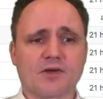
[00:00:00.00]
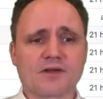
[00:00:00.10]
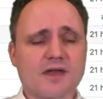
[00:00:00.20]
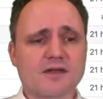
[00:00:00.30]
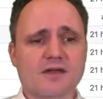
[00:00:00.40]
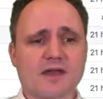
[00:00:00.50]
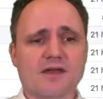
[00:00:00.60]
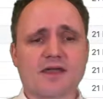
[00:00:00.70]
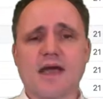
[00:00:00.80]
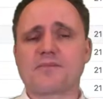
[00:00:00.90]

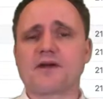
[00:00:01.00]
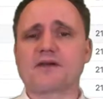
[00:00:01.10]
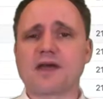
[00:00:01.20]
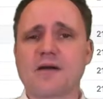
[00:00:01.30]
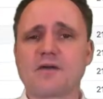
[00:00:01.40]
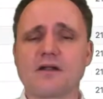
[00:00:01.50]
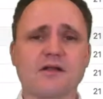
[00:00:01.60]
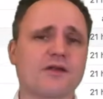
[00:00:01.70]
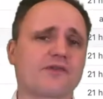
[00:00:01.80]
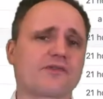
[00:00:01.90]
and the
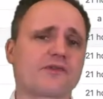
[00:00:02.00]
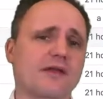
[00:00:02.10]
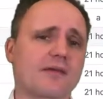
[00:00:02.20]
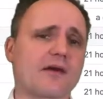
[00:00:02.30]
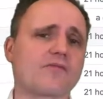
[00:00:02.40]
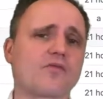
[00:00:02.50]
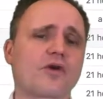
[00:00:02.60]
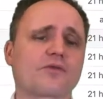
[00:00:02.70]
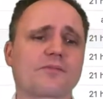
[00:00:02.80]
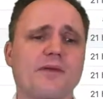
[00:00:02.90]
app.yaml. Like I've
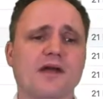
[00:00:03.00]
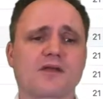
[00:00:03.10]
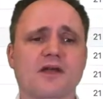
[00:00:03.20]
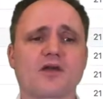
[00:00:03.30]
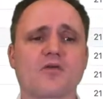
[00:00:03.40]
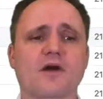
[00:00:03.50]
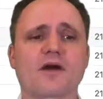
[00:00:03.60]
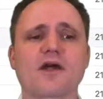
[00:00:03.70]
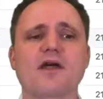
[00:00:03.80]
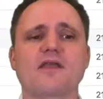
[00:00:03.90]
worked with Python
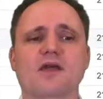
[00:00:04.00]
anywhere. They